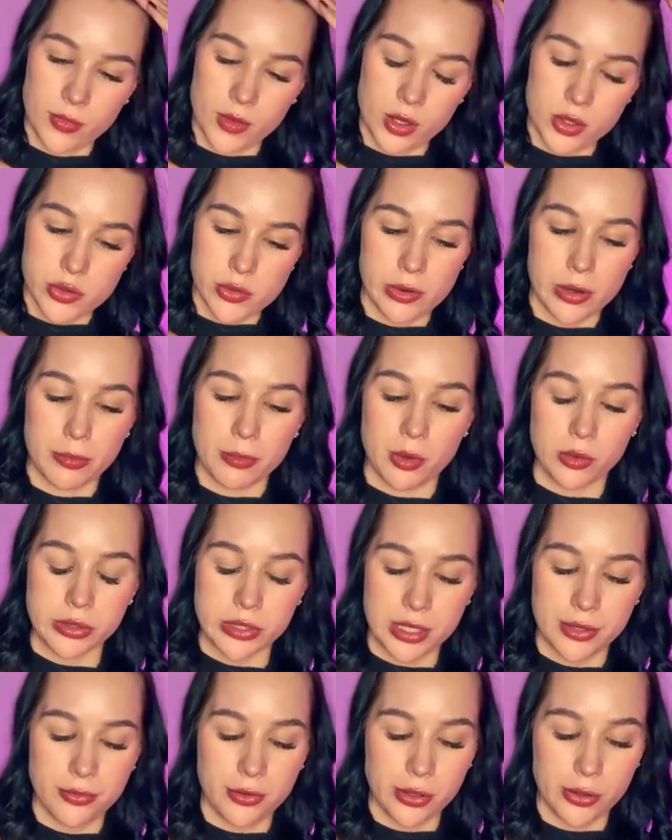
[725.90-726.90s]
So we
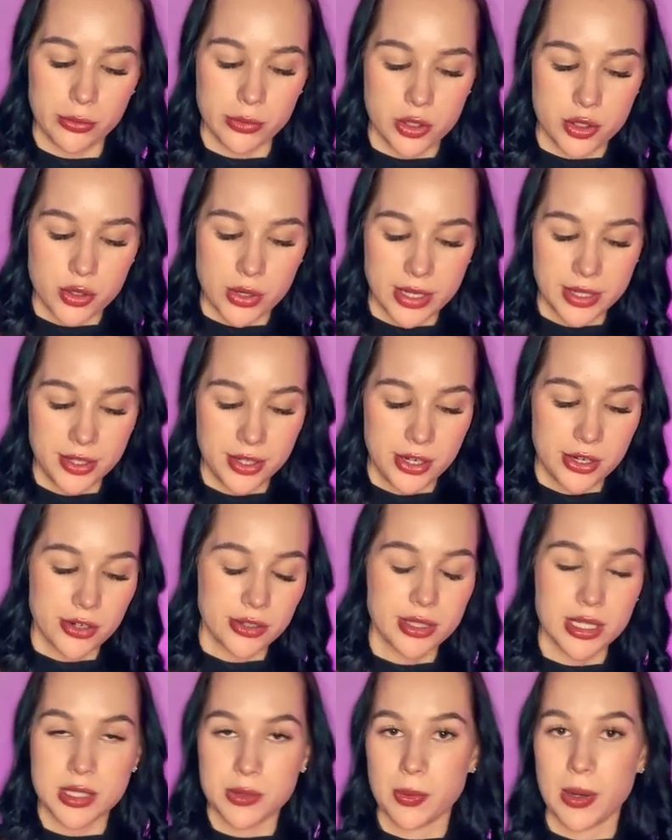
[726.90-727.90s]
mostly follow the trend
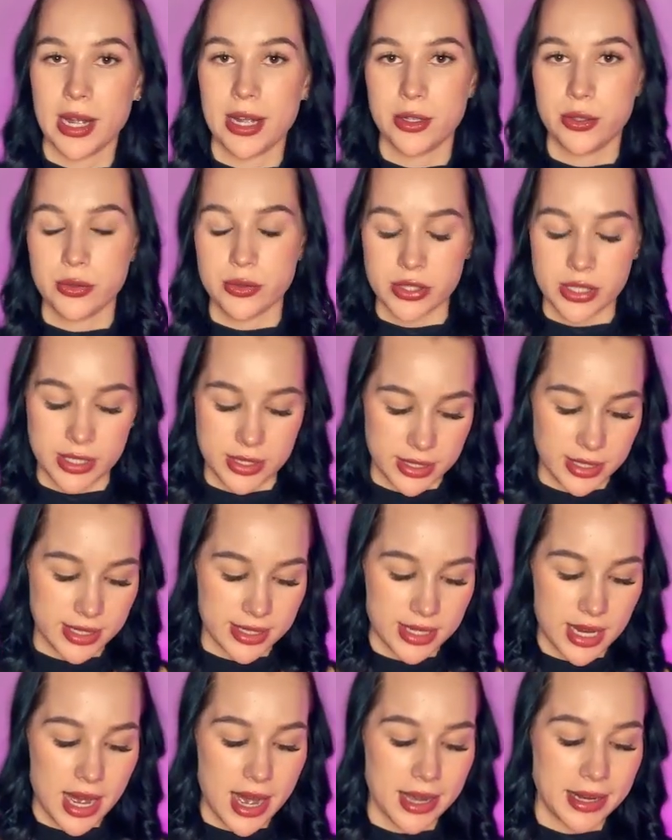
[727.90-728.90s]
here. That's why I use the
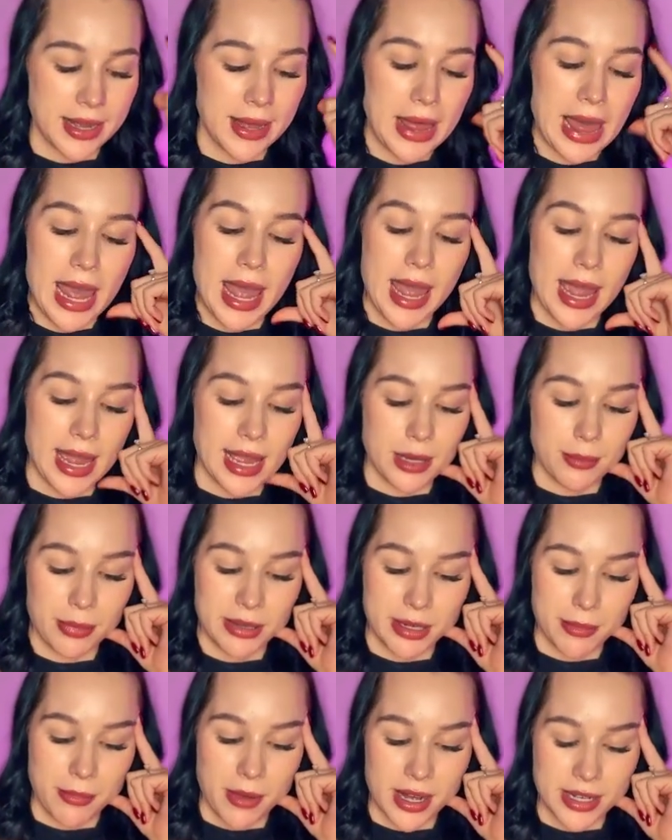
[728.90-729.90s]
zigzag. And
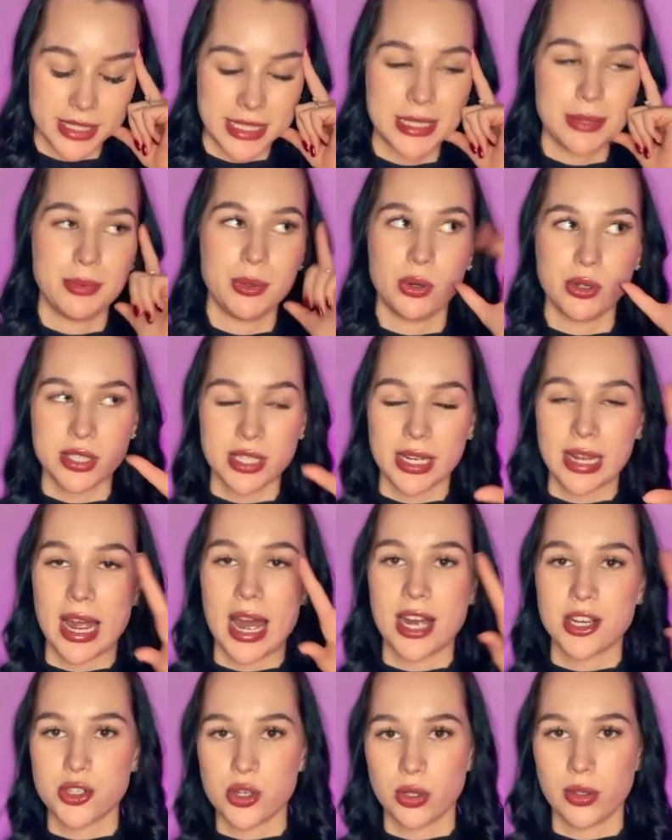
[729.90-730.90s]
by the MACD, we also
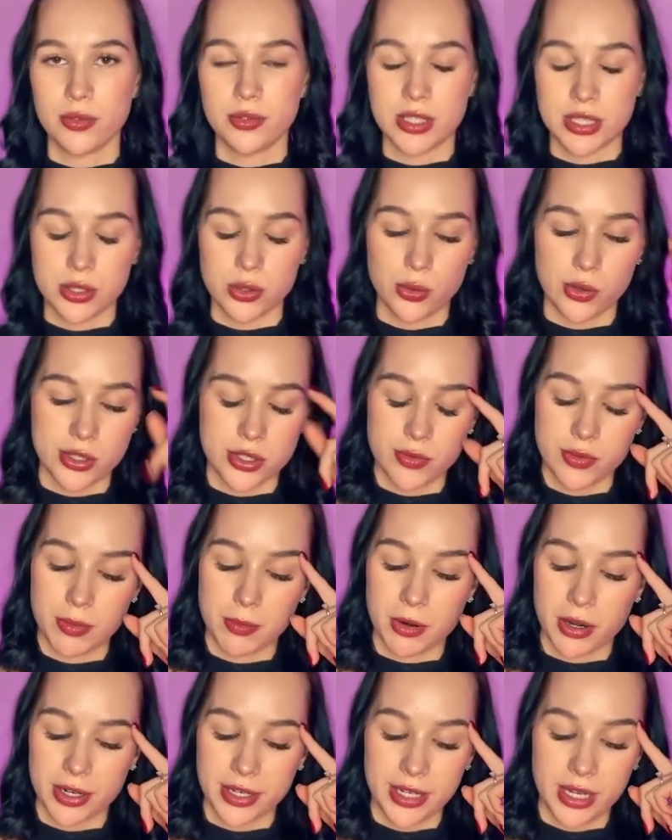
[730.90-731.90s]
catch all of this noise of the
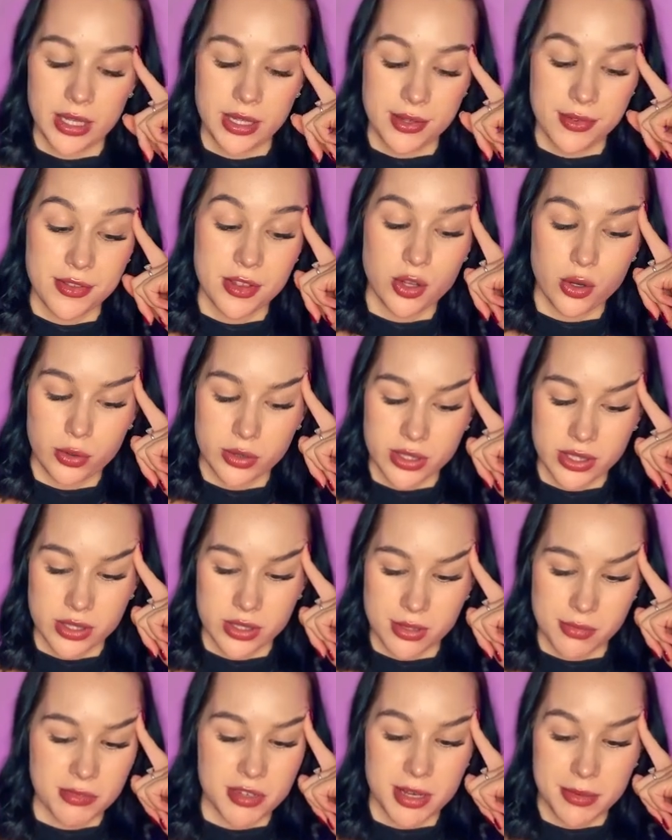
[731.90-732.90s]
market, even though it's
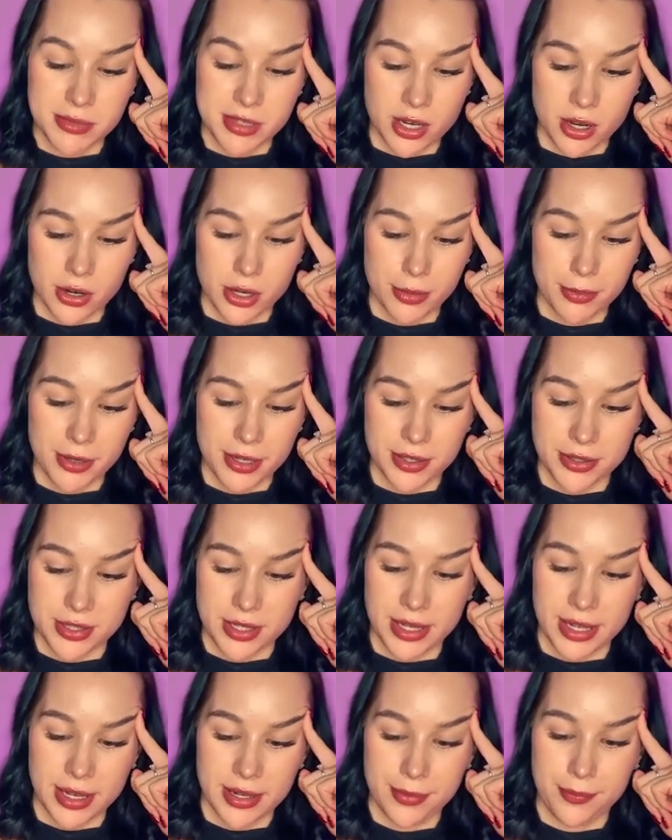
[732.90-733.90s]
sometimes hard because,
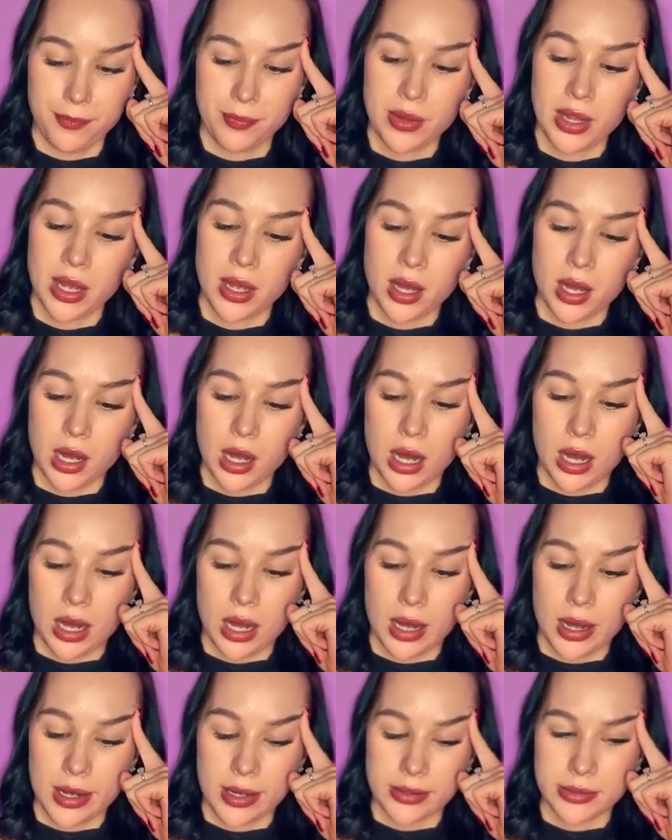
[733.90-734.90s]
again,
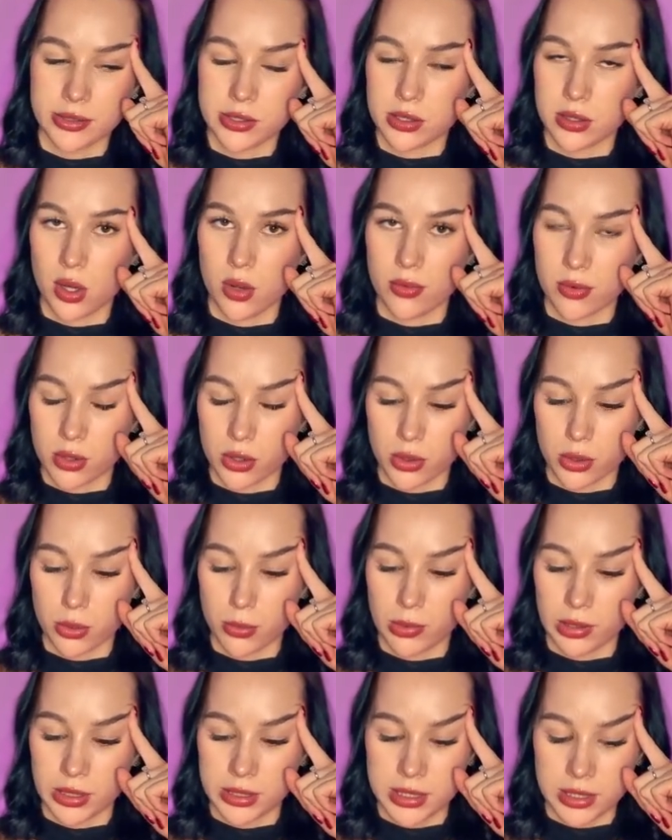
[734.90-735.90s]
it's lower
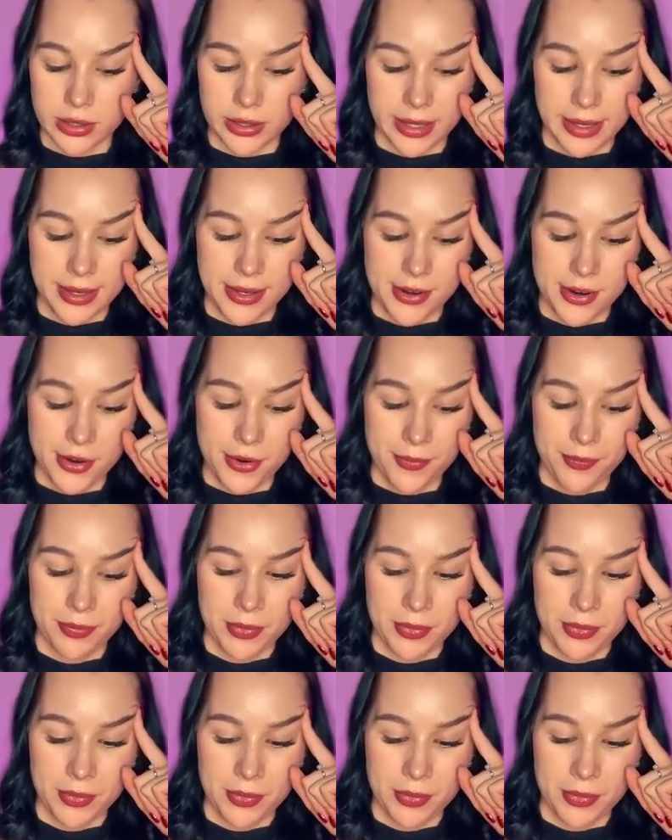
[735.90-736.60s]
volatility here.